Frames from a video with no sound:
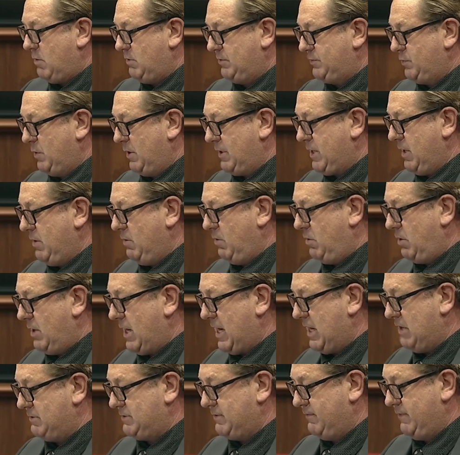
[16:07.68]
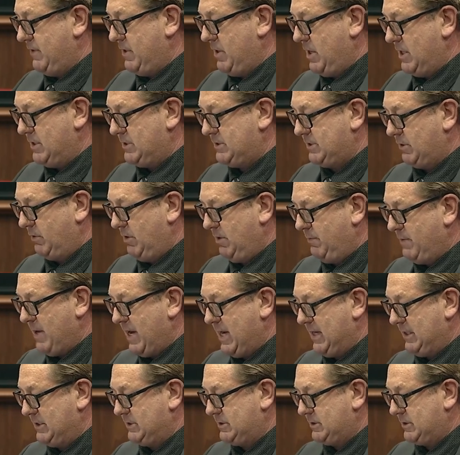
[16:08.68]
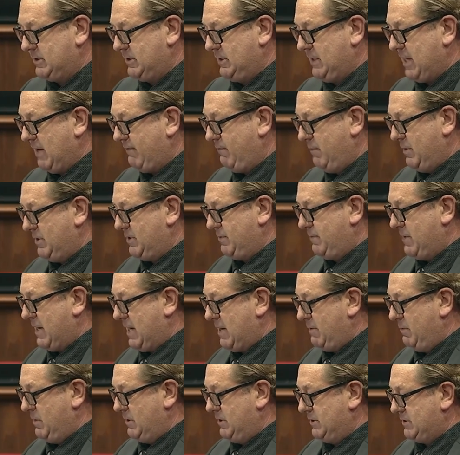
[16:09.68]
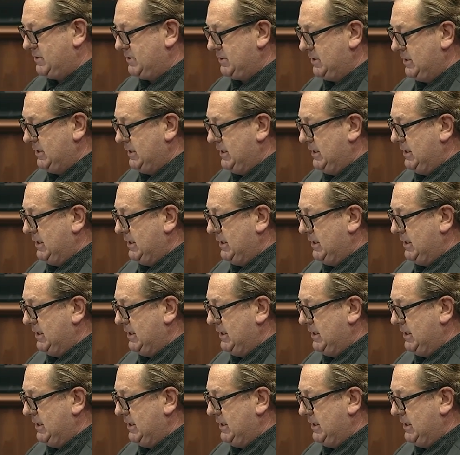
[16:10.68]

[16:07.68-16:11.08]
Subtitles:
was working all hours of the night, suing banks, government departments,